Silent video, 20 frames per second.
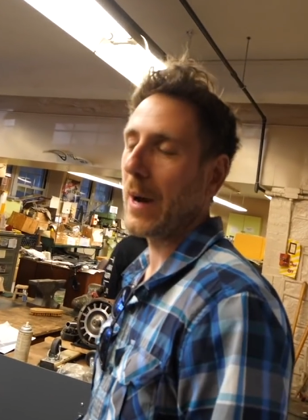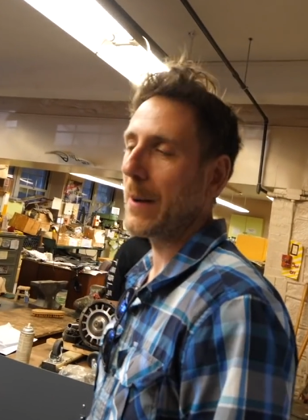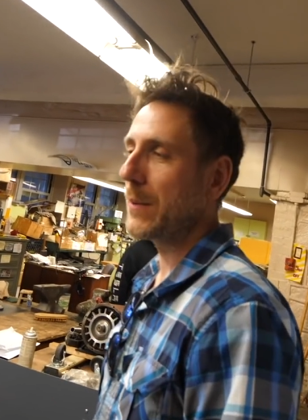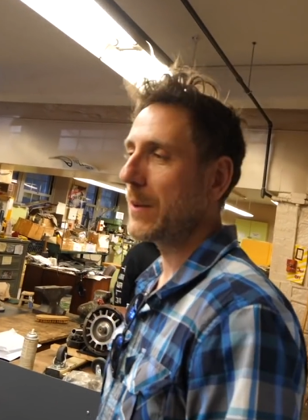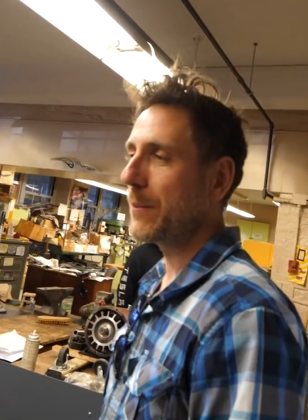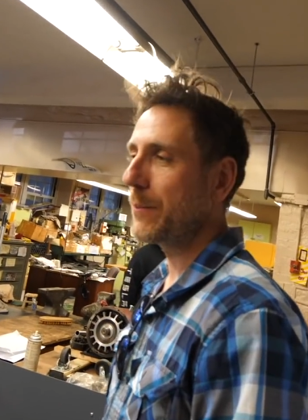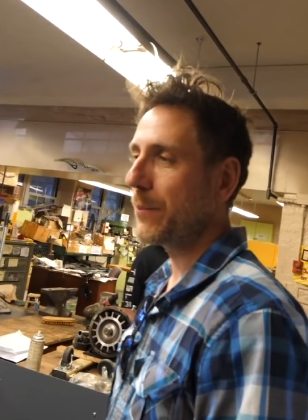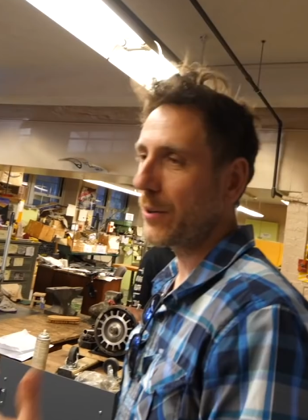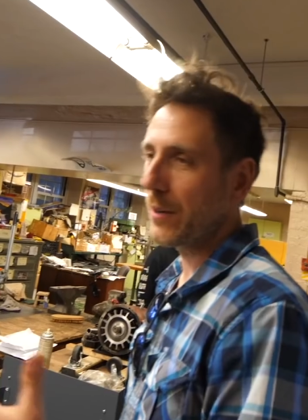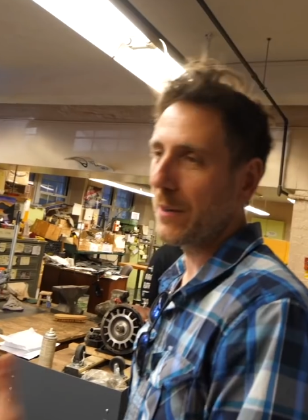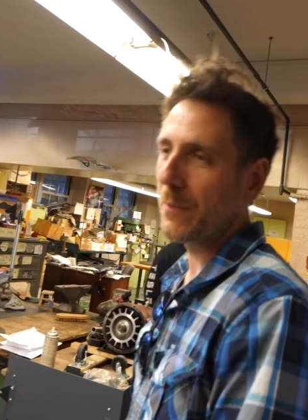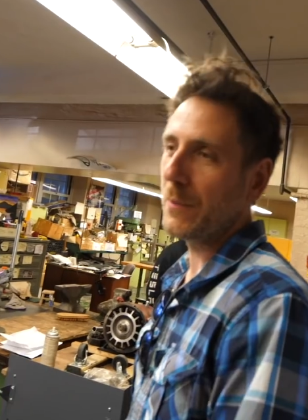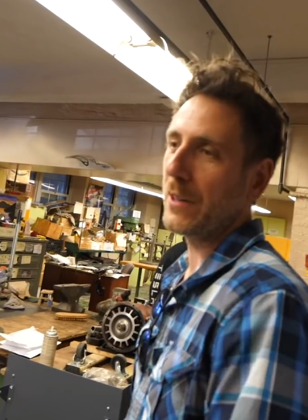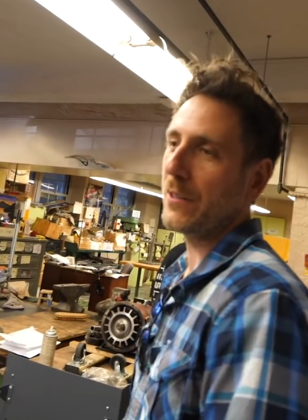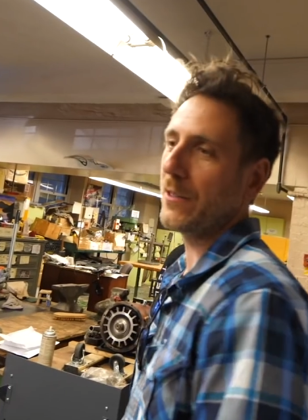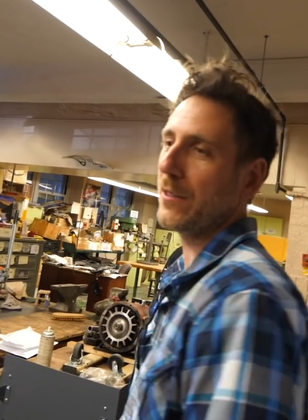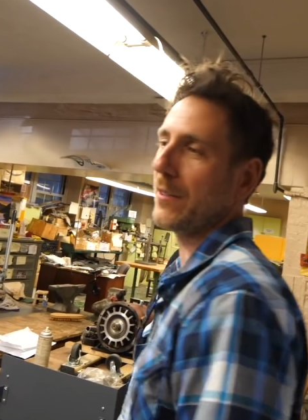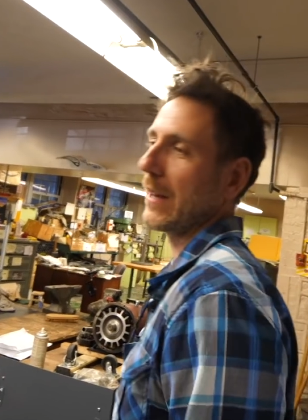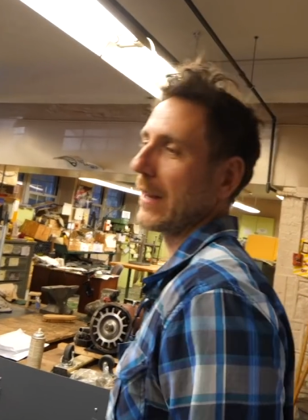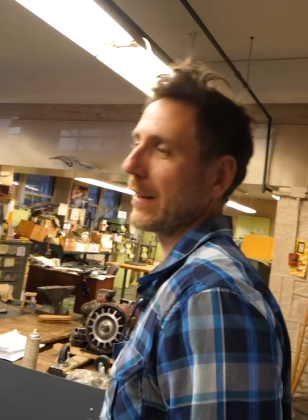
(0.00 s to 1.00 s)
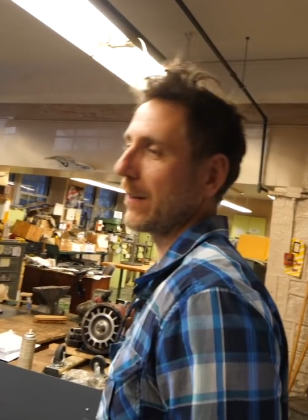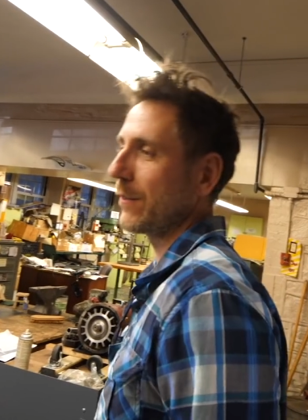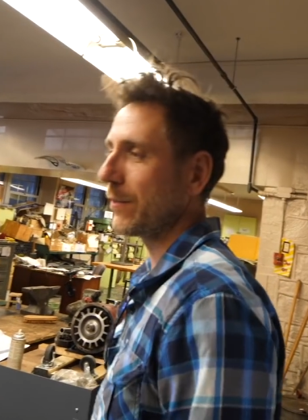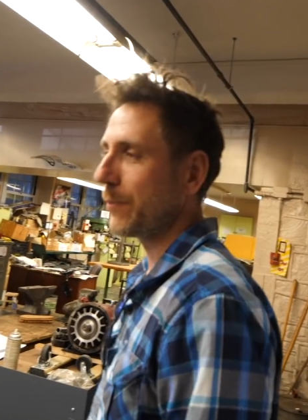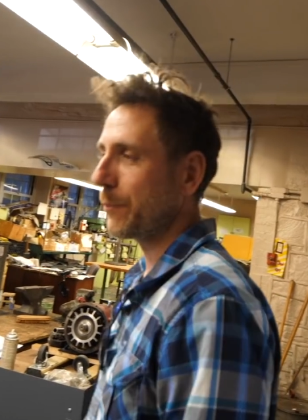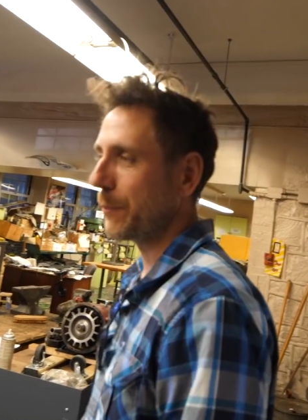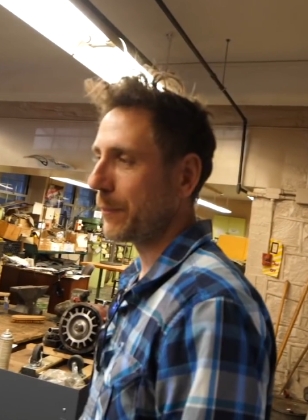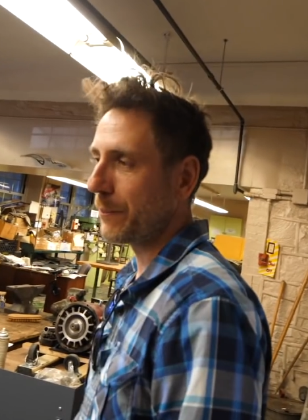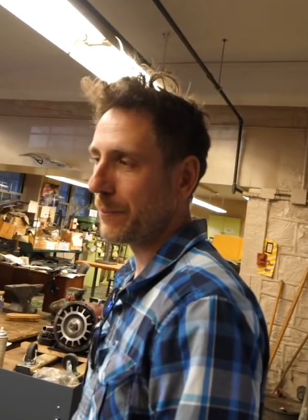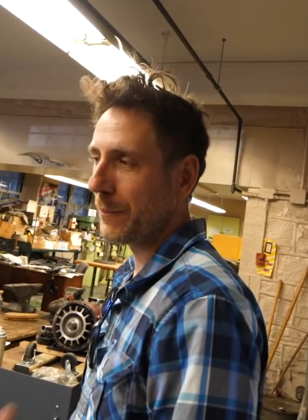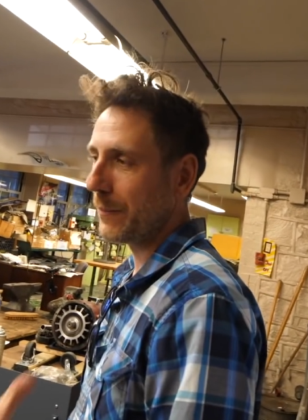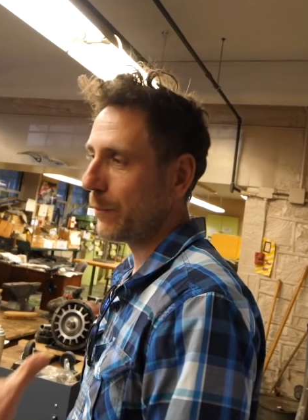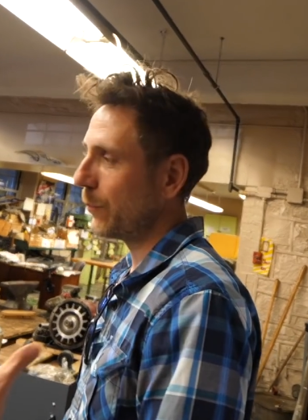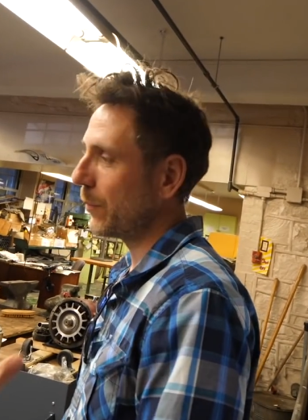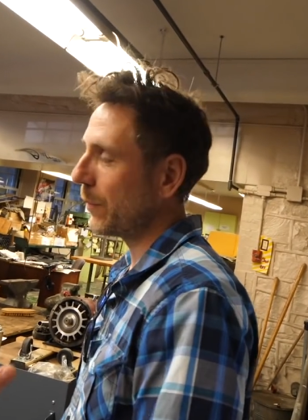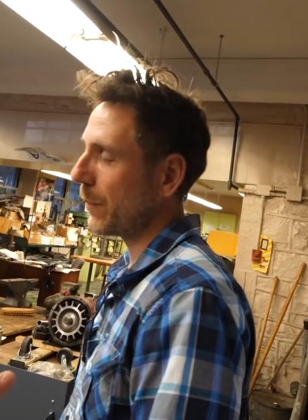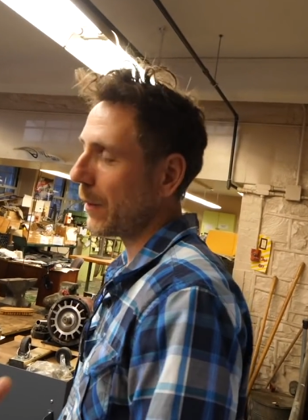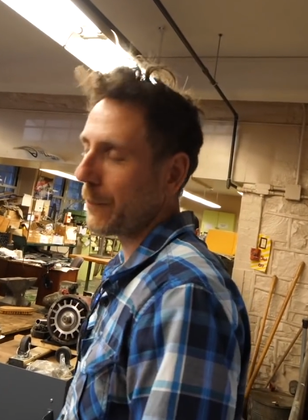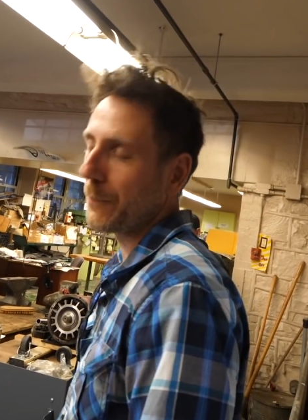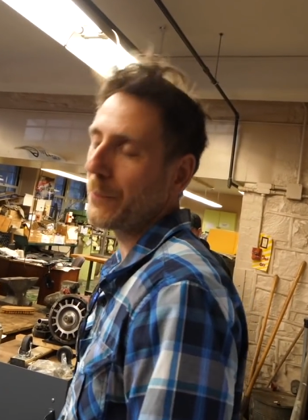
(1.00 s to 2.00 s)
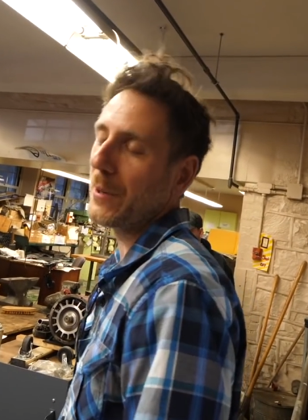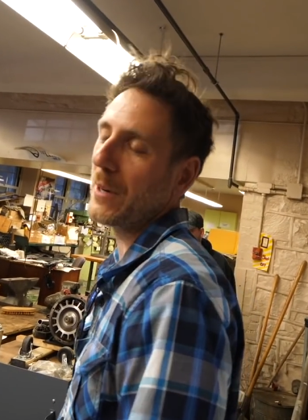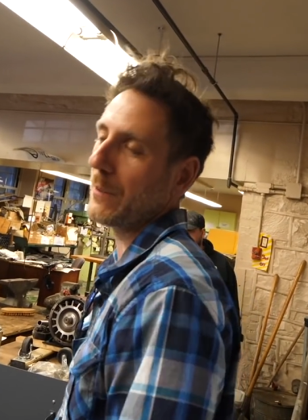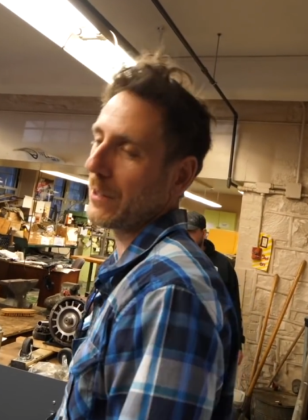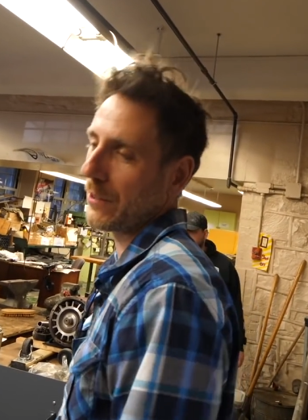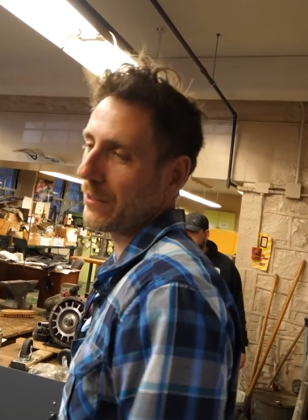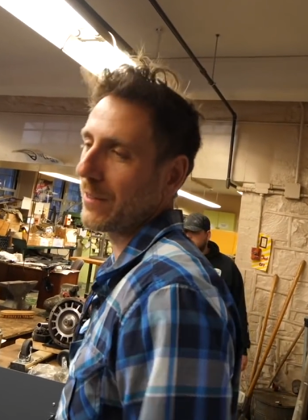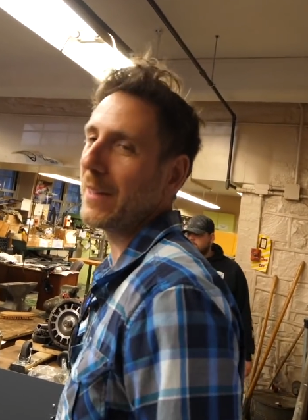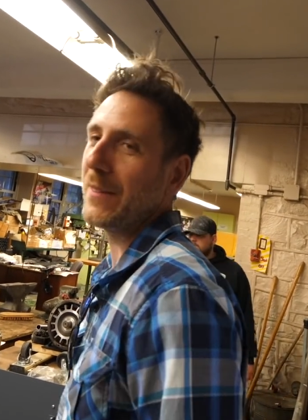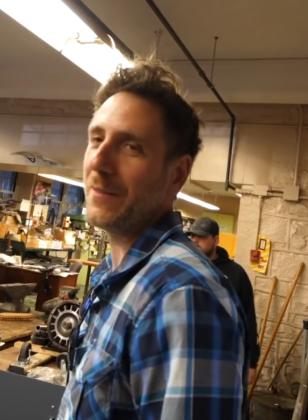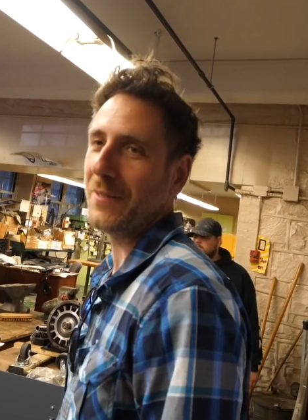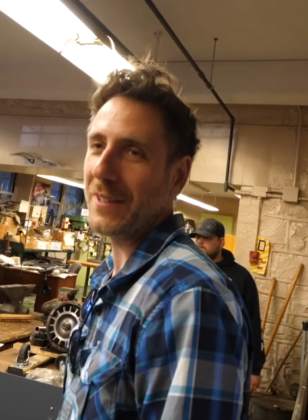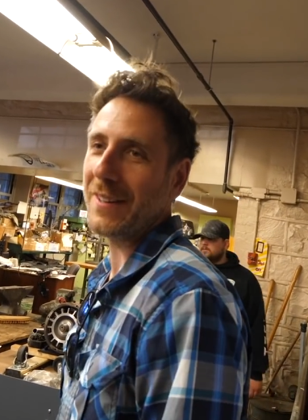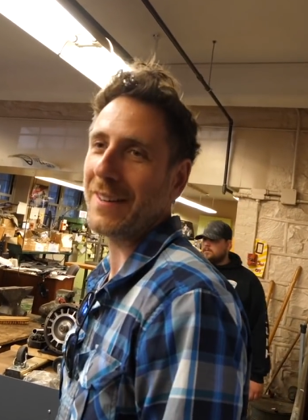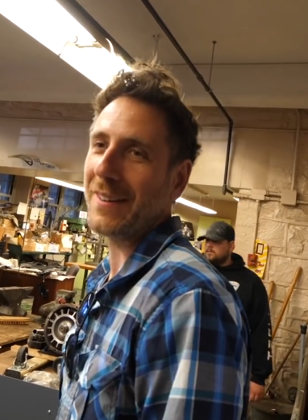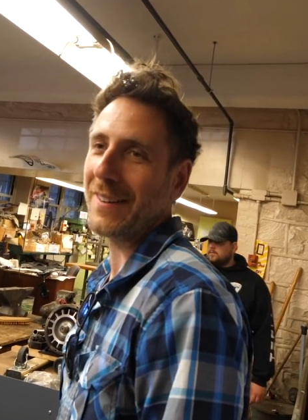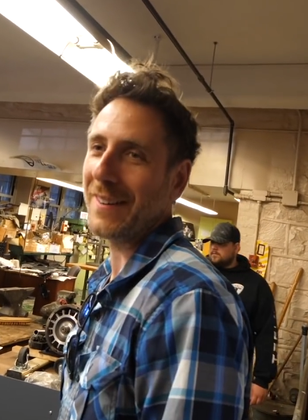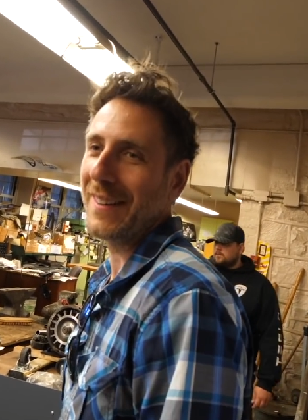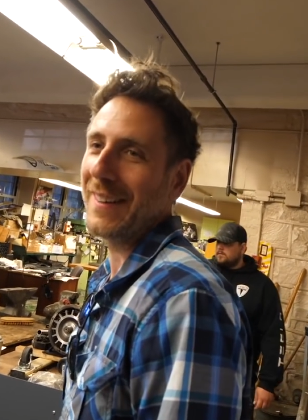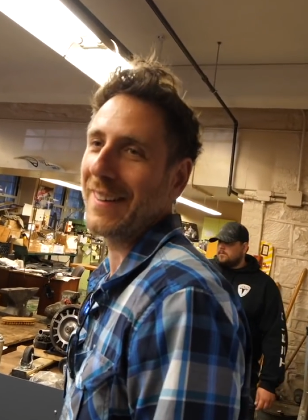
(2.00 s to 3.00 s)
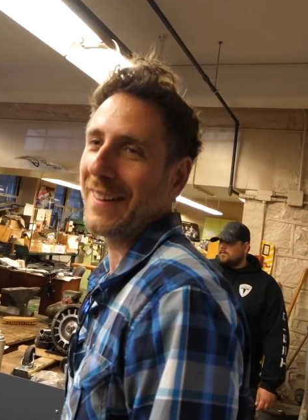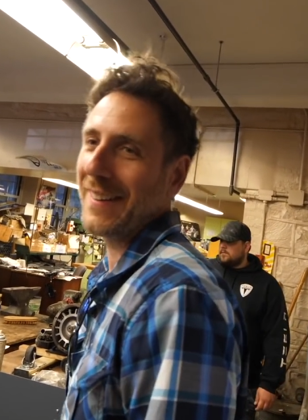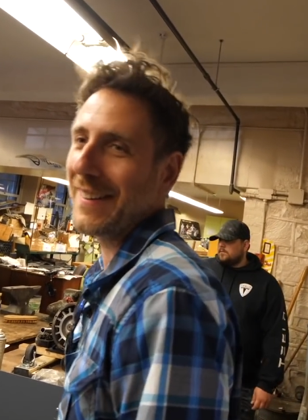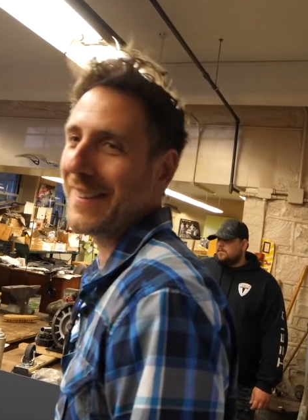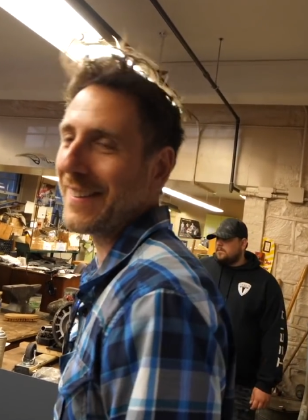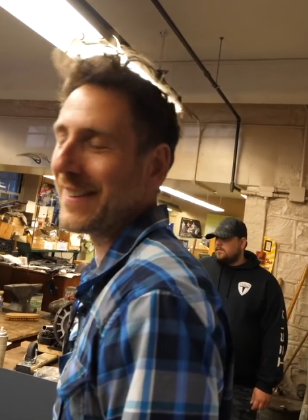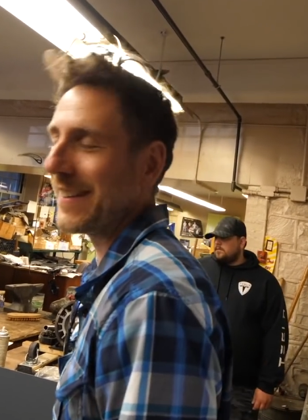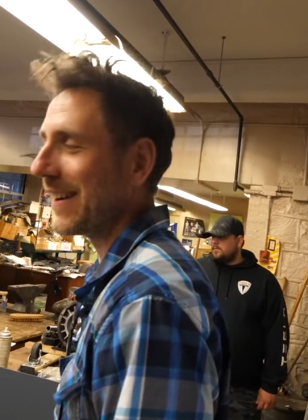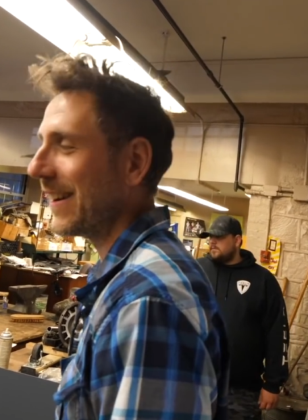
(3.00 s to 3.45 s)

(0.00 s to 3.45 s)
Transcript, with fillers: I mean, we pretty much lived here. You